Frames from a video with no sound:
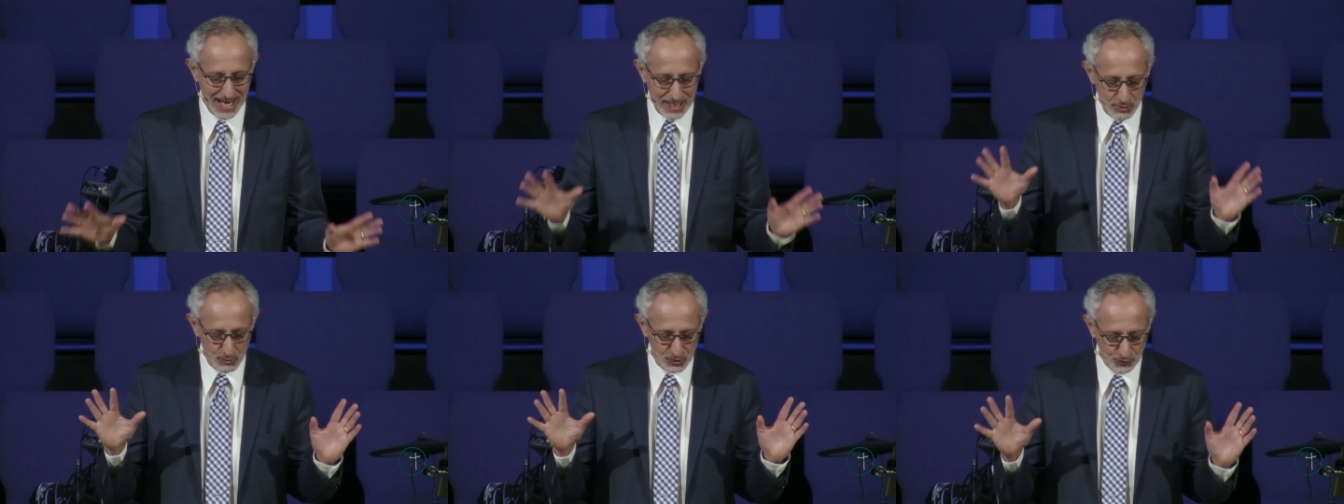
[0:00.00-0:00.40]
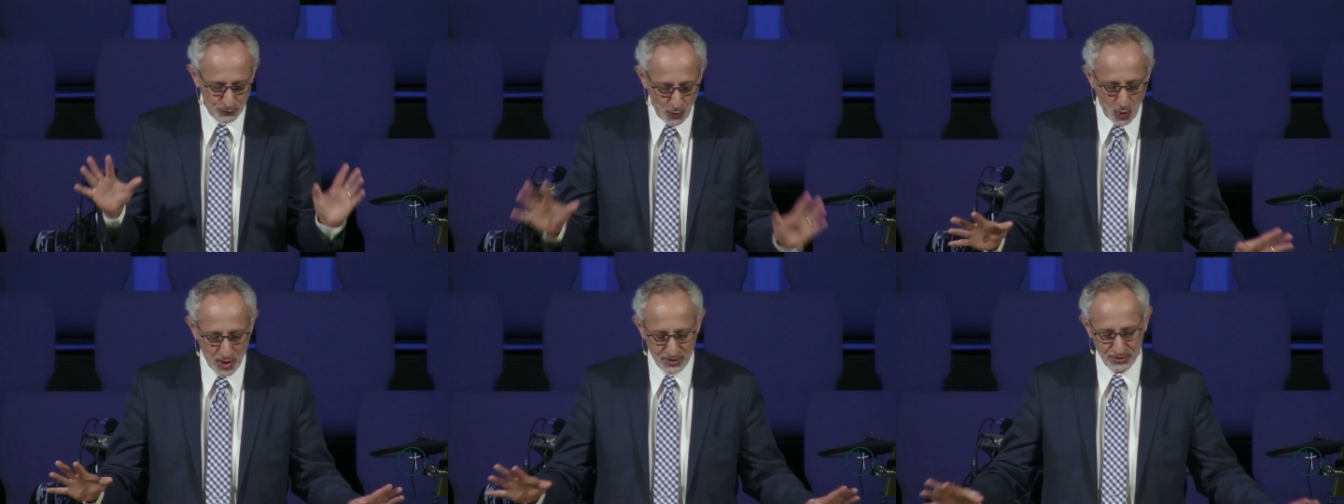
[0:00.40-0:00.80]
and he was
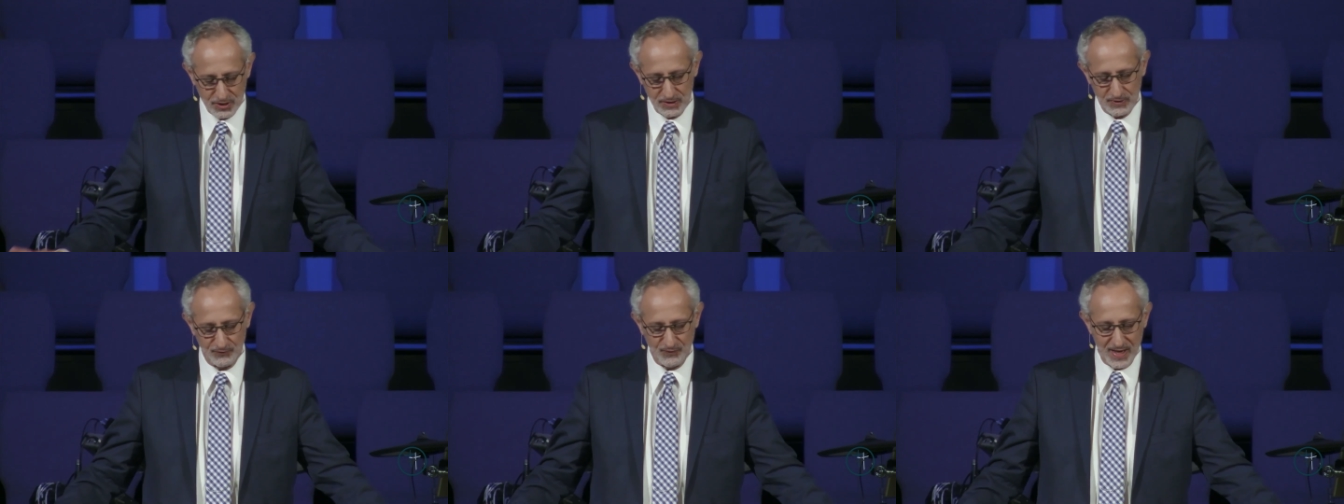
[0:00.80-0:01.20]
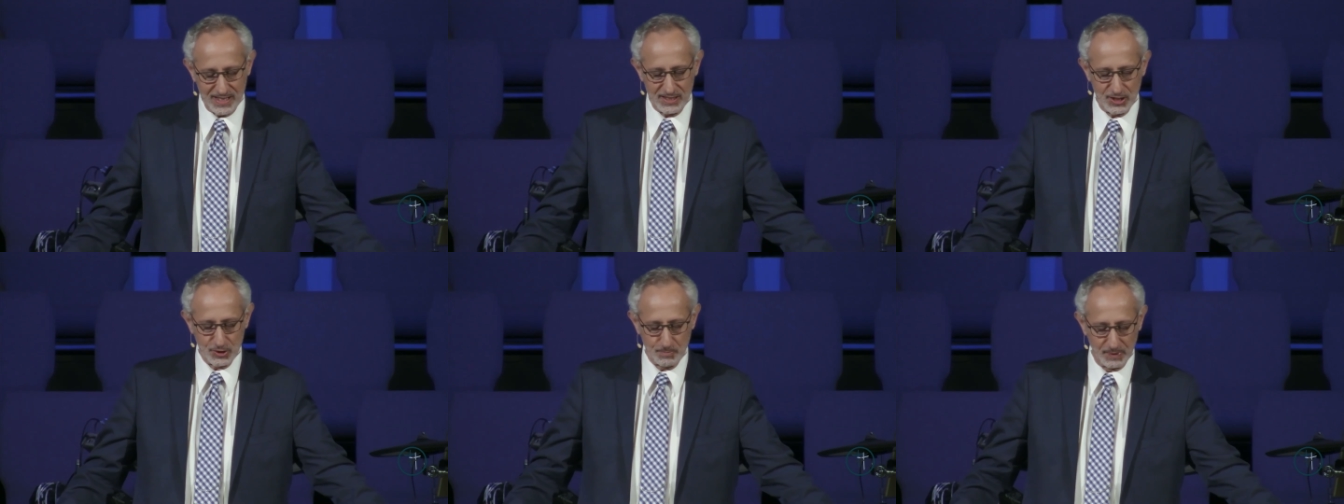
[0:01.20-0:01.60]
forced to
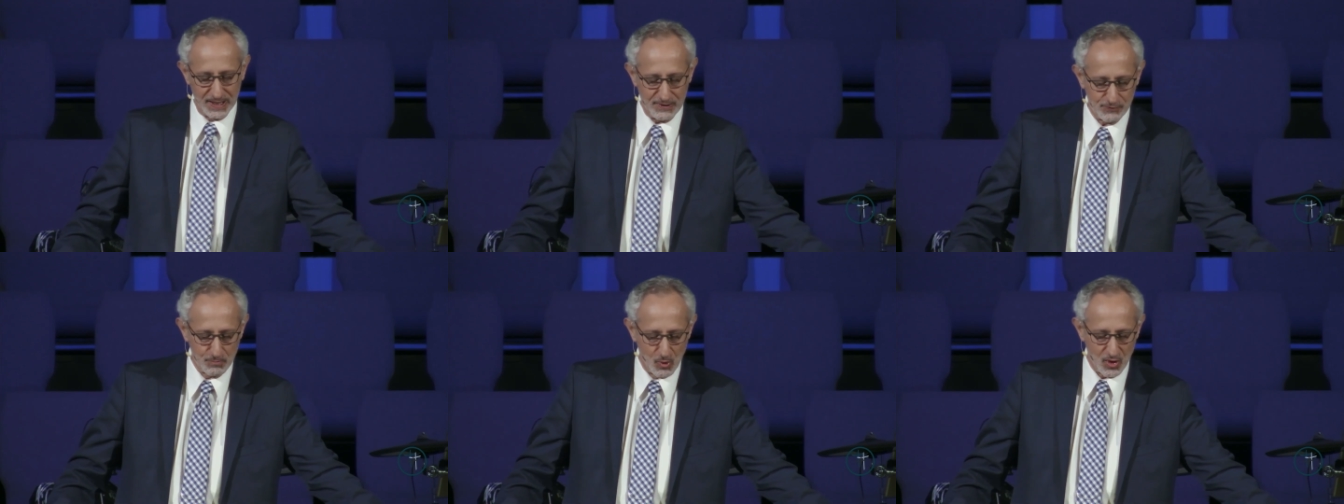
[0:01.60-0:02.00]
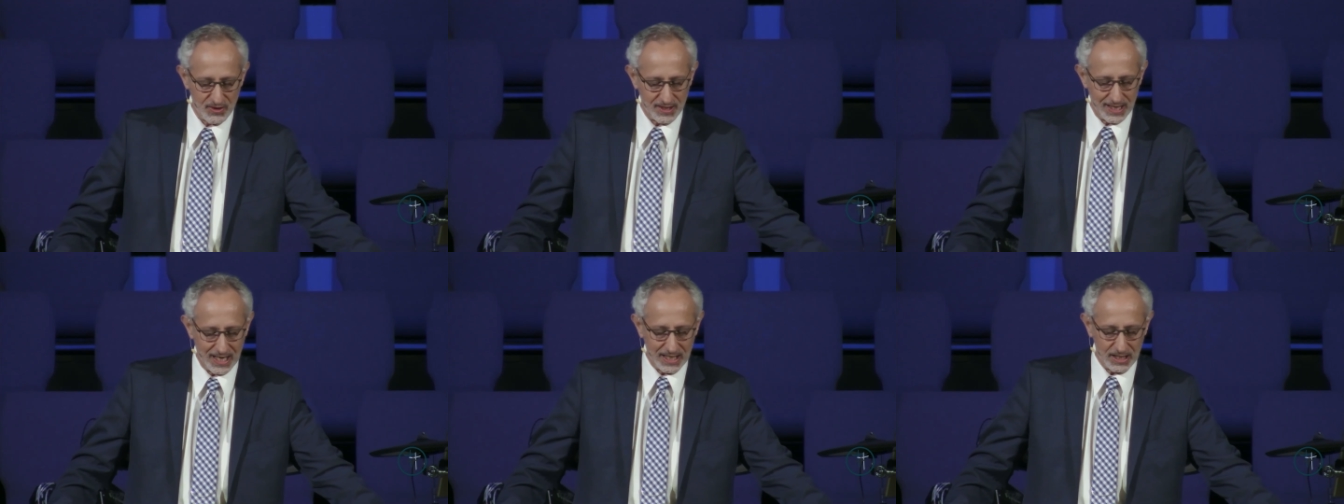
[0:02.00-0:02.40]
defend his beliefs
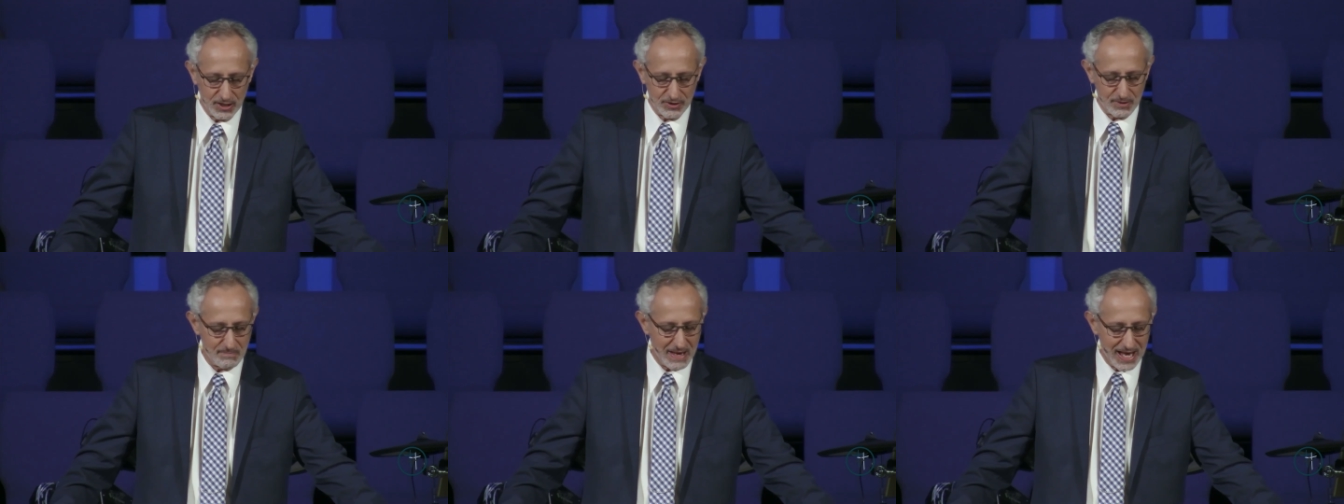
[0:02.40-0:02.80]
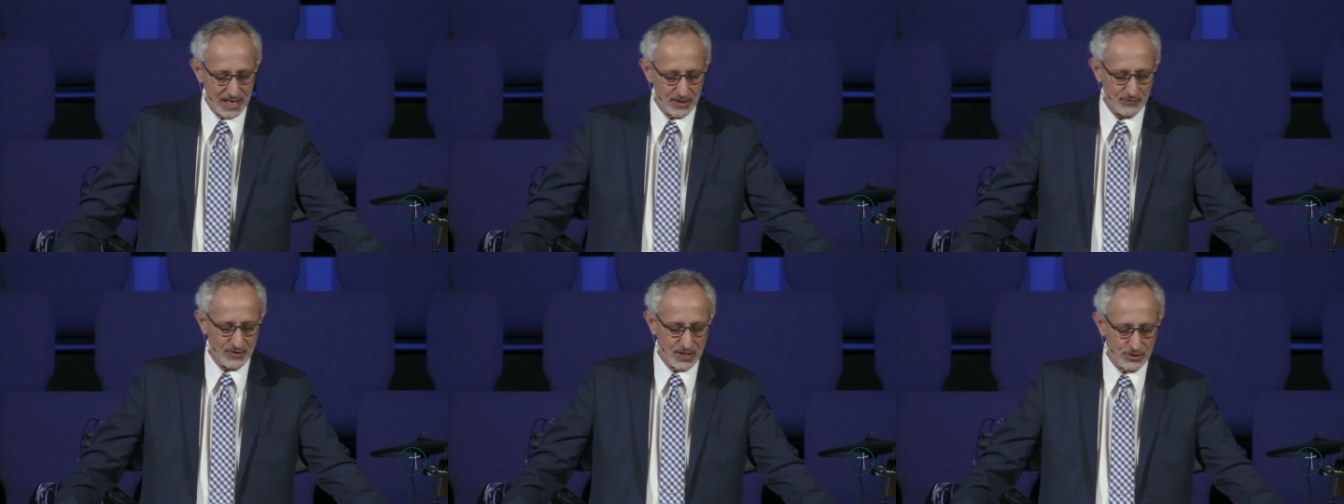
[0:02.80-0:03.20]
more than any other
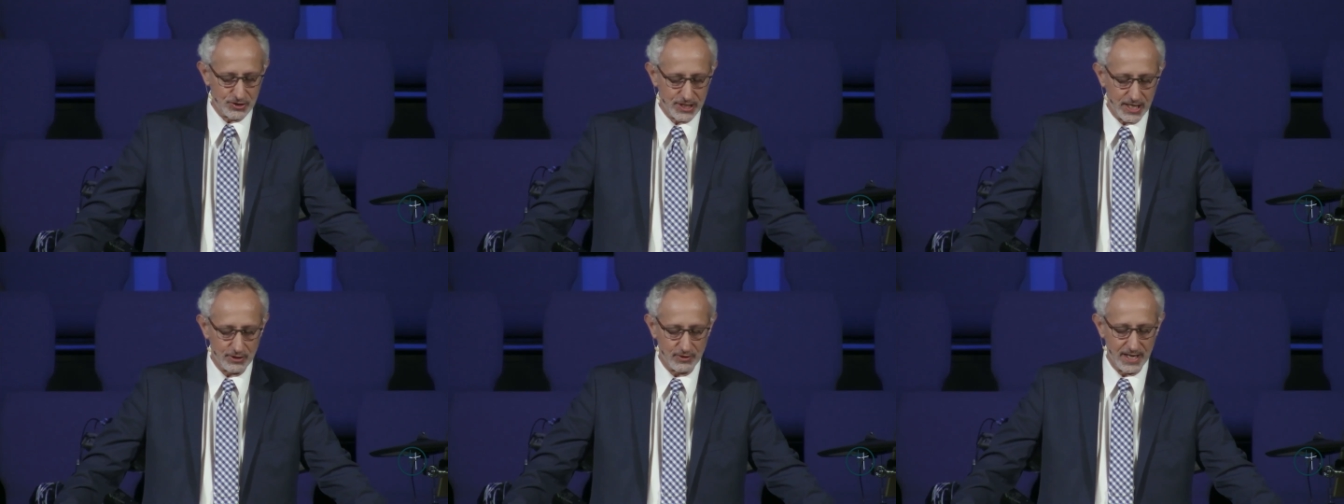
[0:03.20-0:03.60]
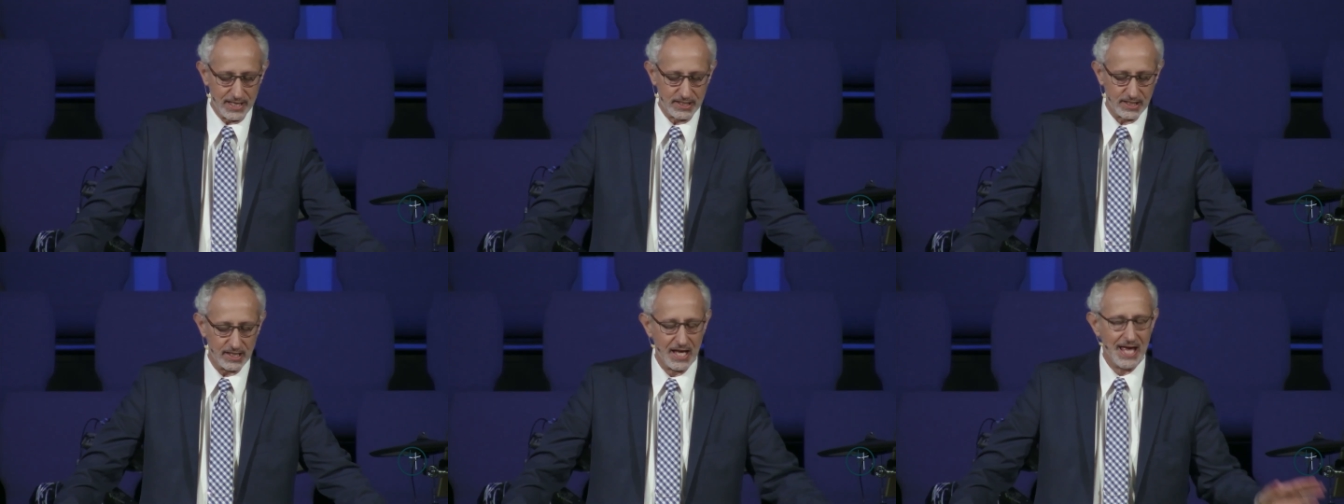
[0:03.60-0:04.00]
man of his
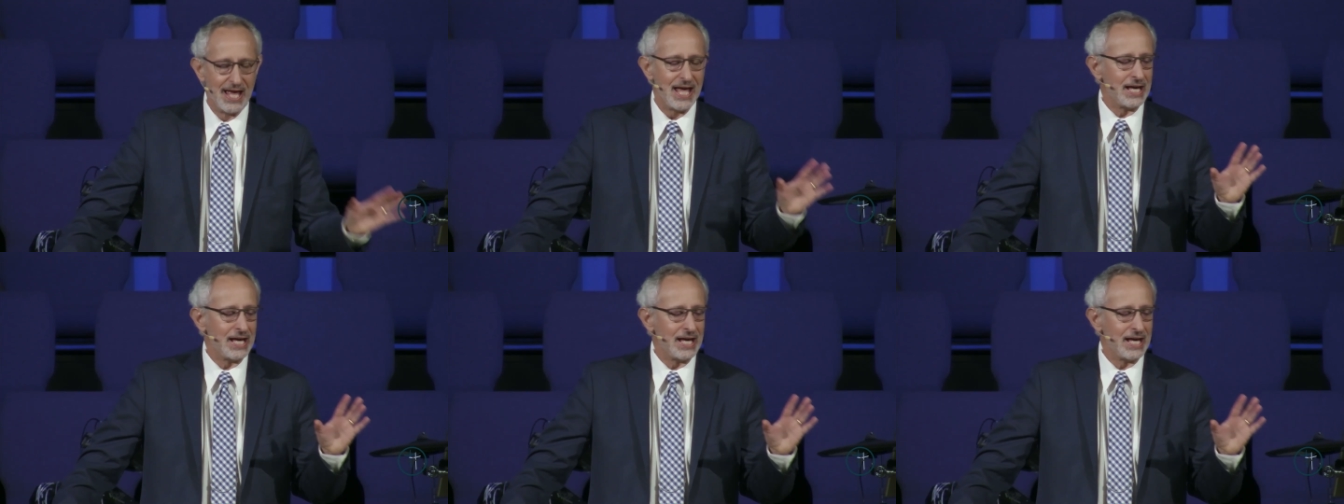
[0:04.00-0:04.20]
generation.